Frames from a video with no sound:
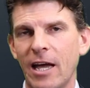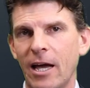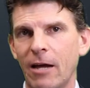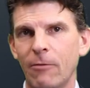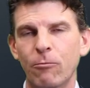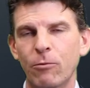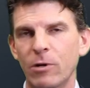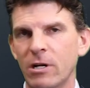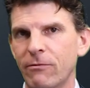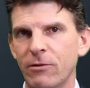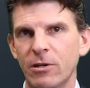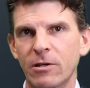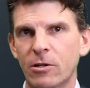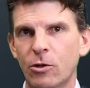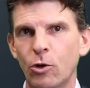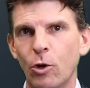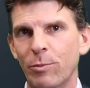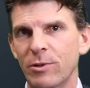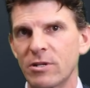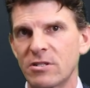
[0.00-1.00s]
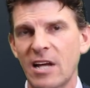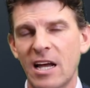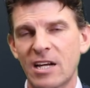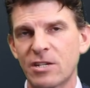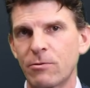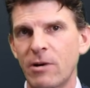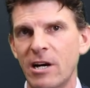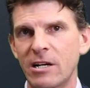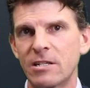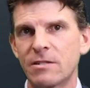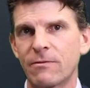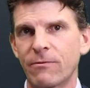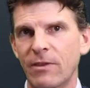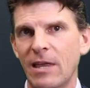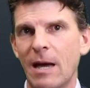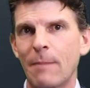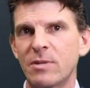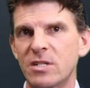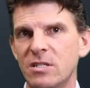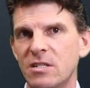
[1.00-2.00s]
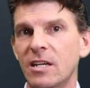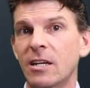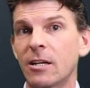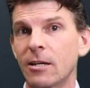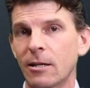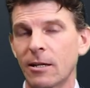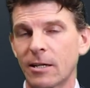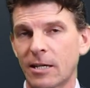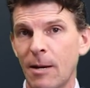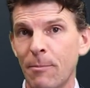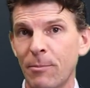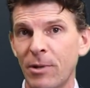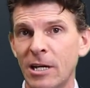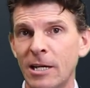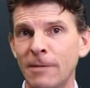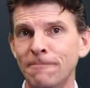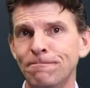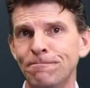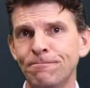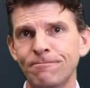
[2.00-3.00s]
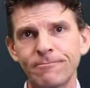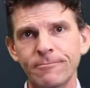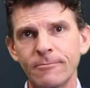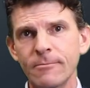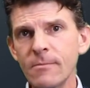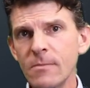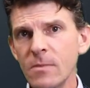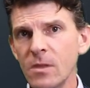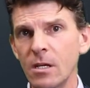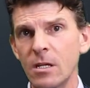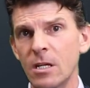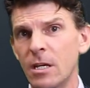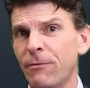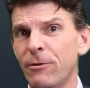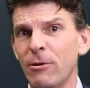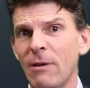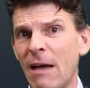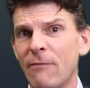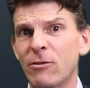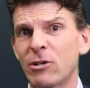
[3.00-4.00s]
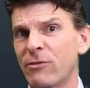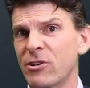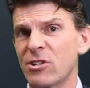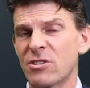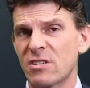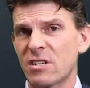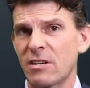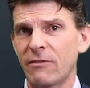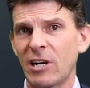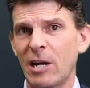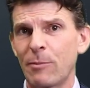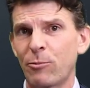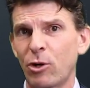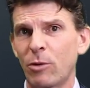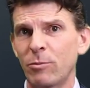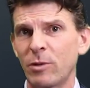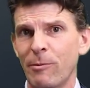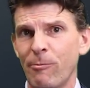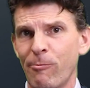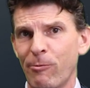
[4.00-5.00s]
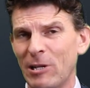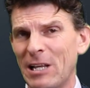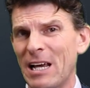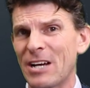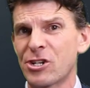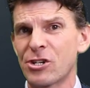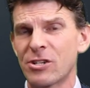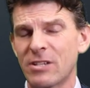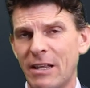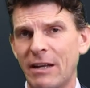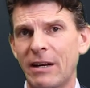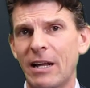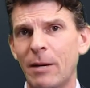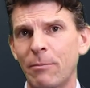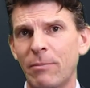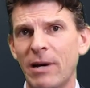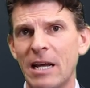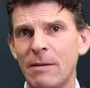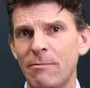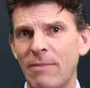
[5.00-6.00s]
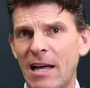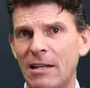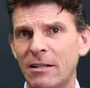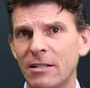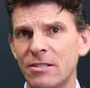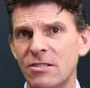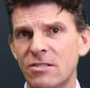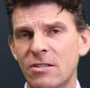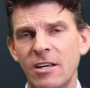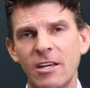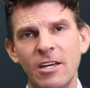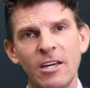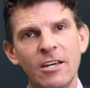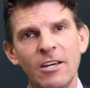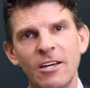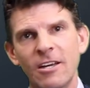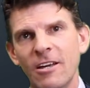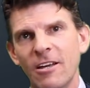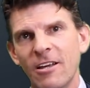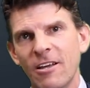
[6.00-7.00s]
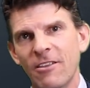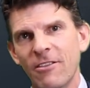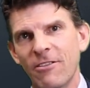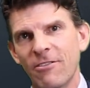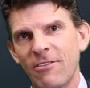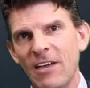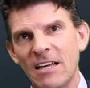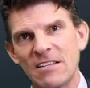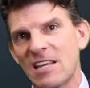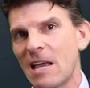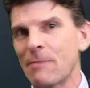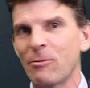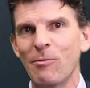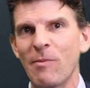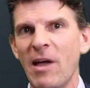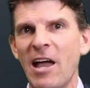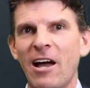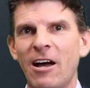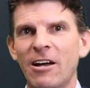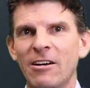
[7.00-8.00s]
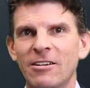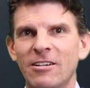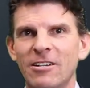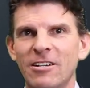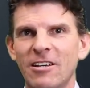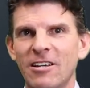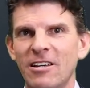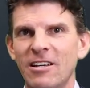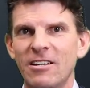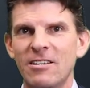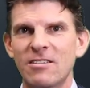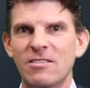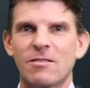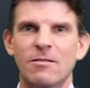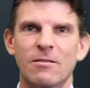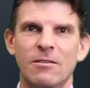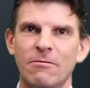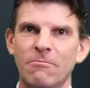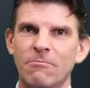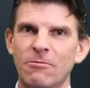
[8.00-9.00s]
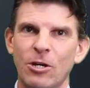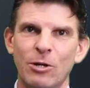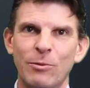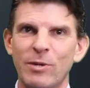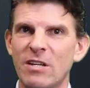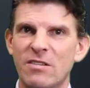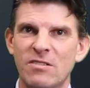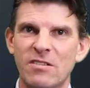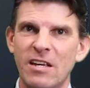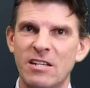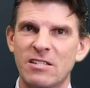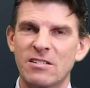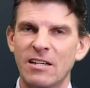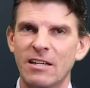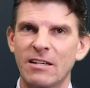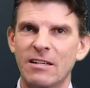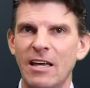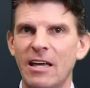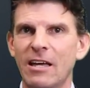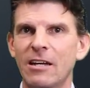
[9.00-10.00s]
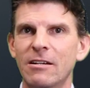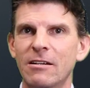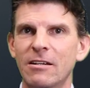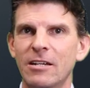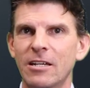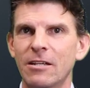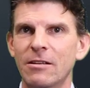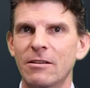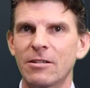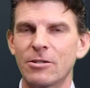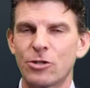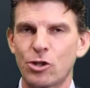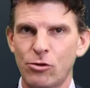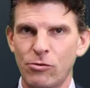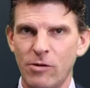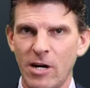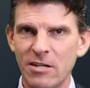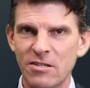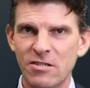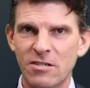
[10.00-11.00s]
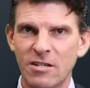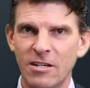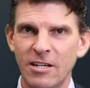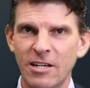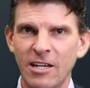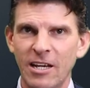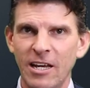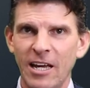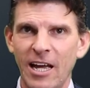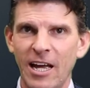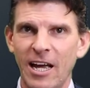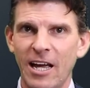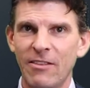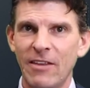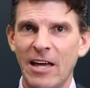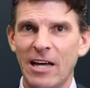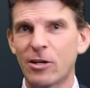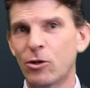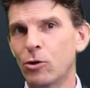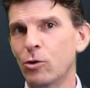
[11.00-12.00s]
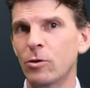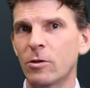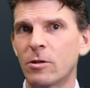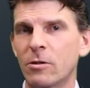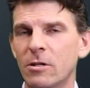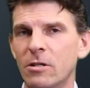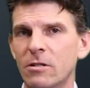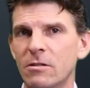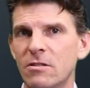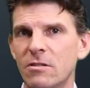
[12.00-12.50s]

at whatever the corporate tax rate is for that particular company. If you have a Division 7A problem in relation to that unpaid balance, that same amount is going to be assessed again in the trust, and that could